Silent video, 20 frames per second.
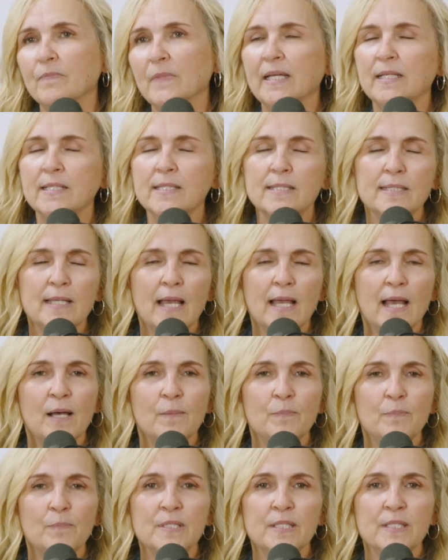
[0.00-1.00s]

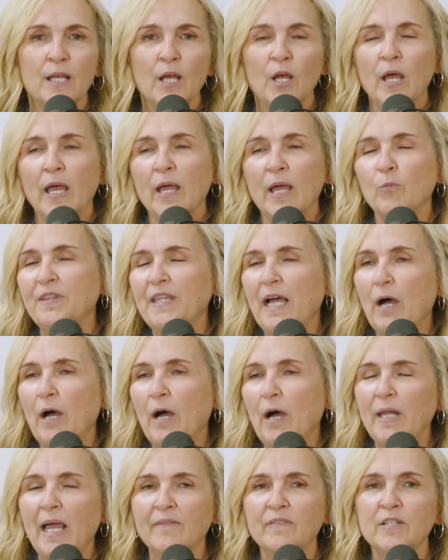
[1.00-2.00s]
accept
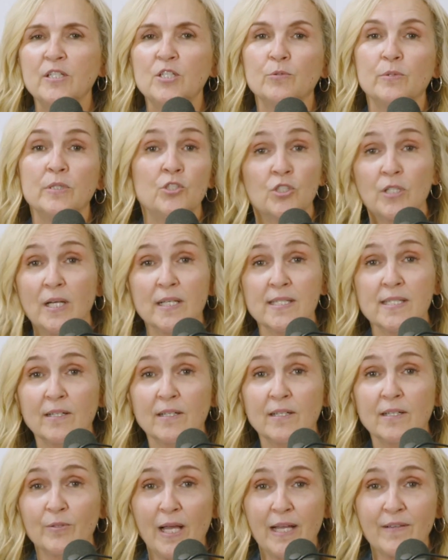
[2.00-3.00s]
without having to adjust
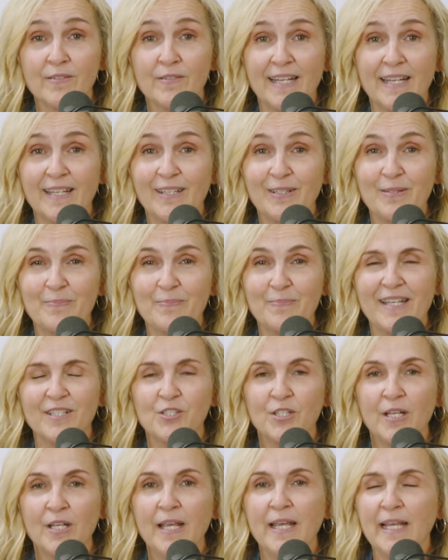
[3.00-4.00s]
their lifestyle
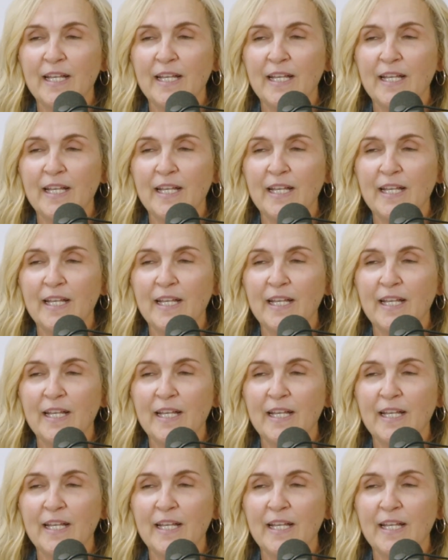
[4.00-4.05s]
much.